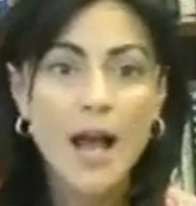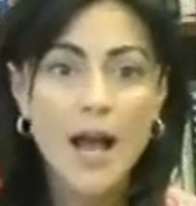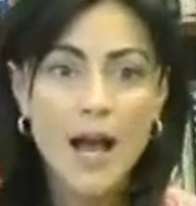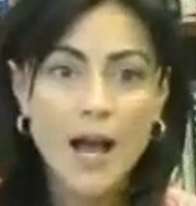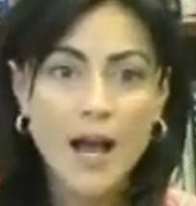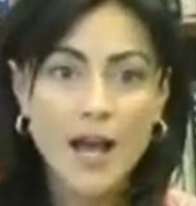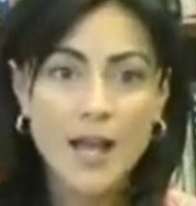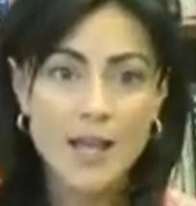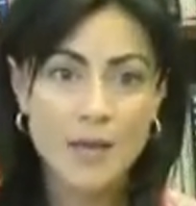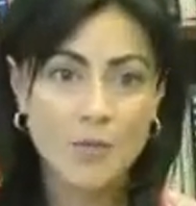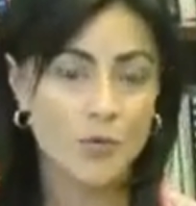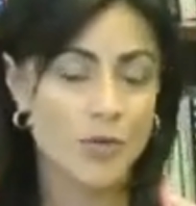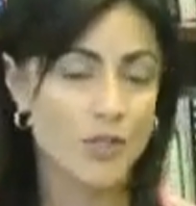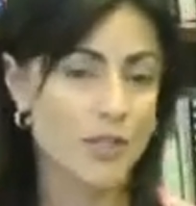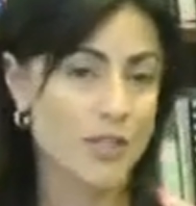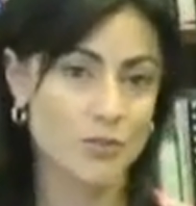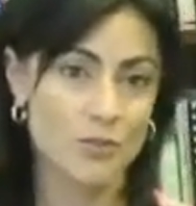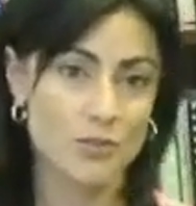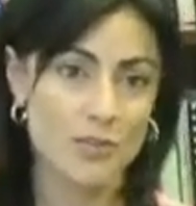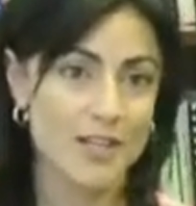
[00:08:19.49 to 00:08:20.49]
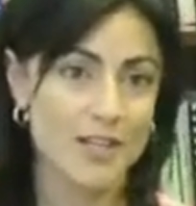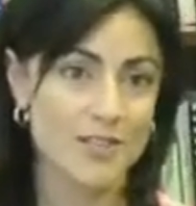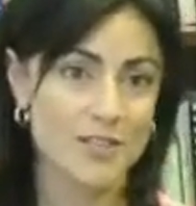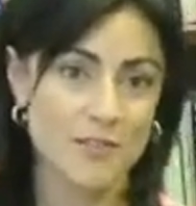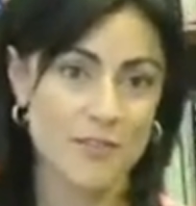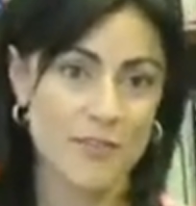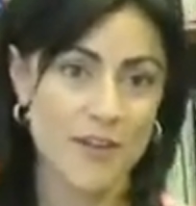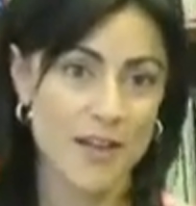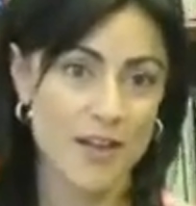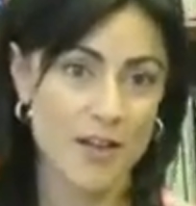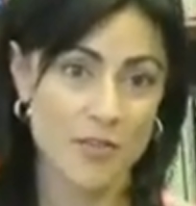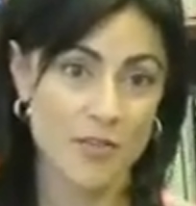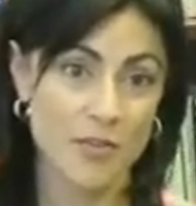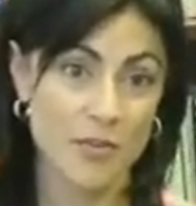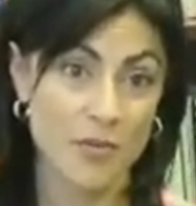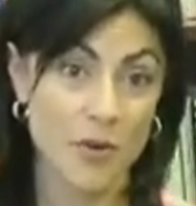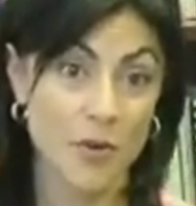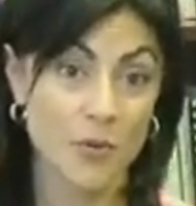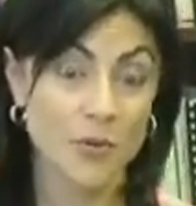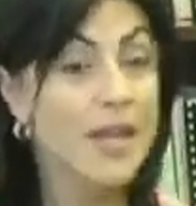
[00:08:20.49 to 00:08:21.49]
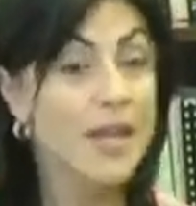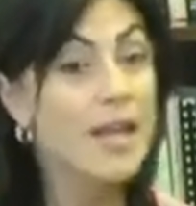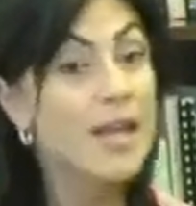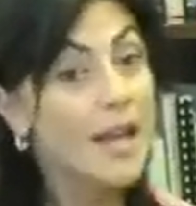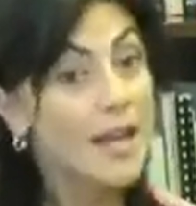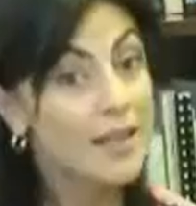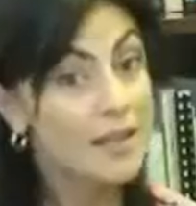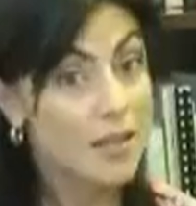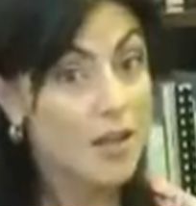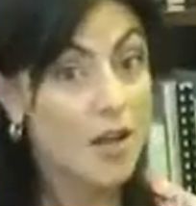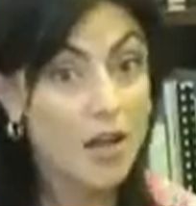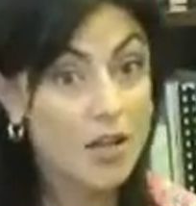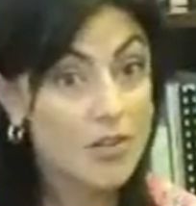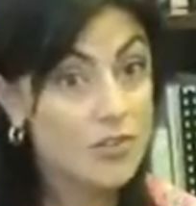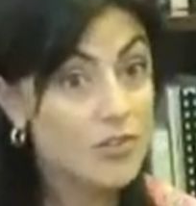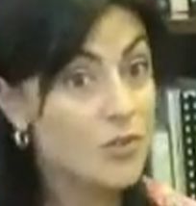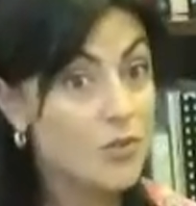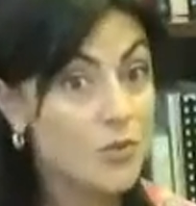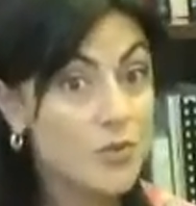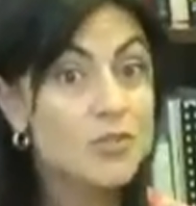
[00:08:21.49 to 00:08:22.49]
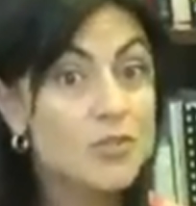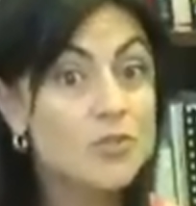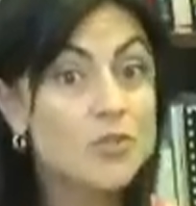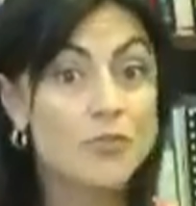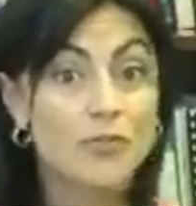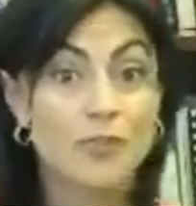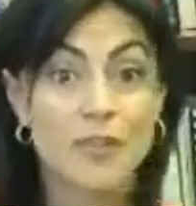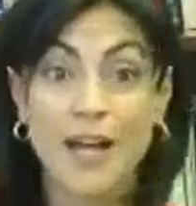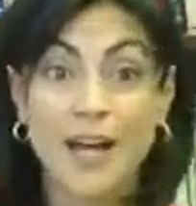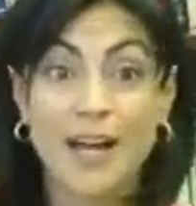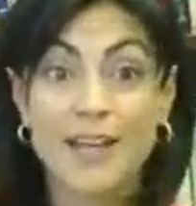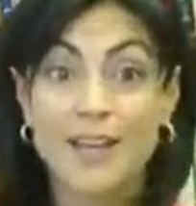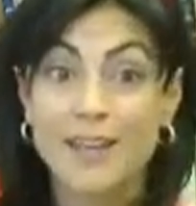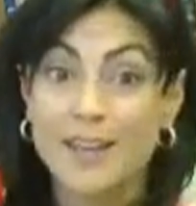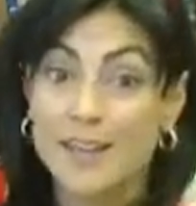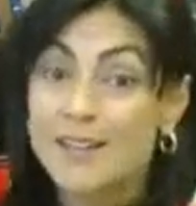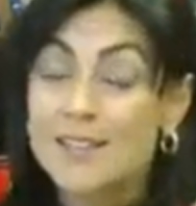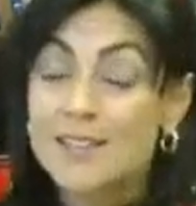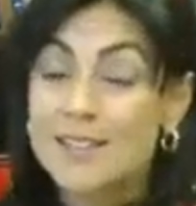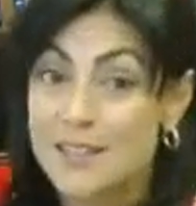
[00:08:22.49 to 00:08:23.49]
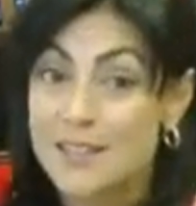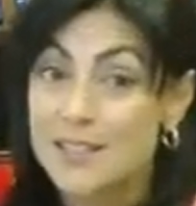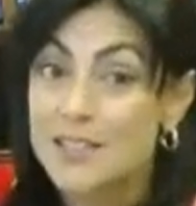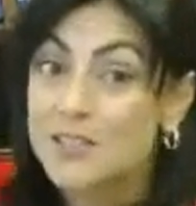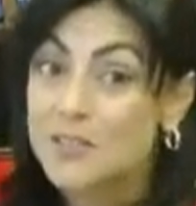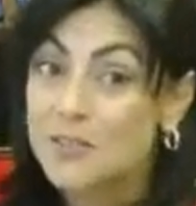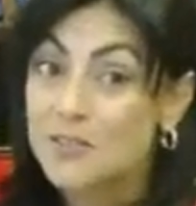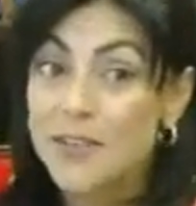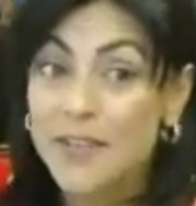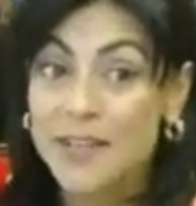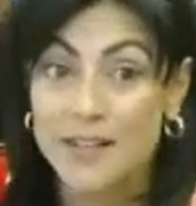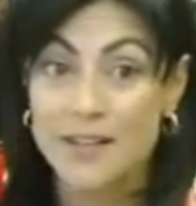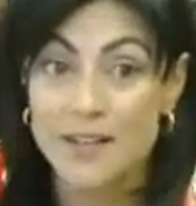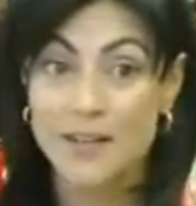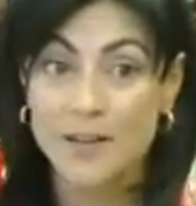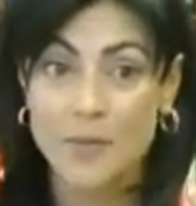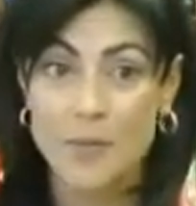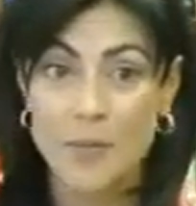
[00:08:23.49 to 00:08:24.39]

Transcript: I am willing to testify under oath. And the consequences of lying is severe.